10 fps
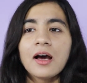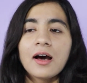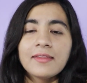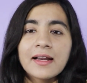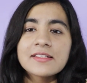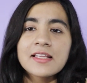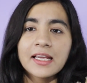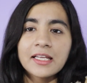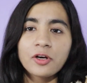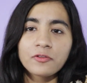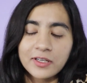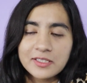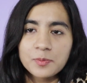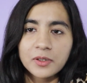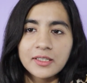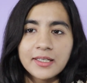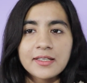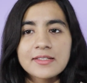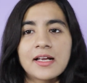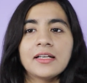uh, that's the area of expert
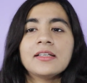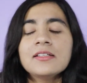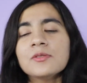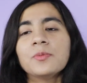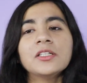data scientists,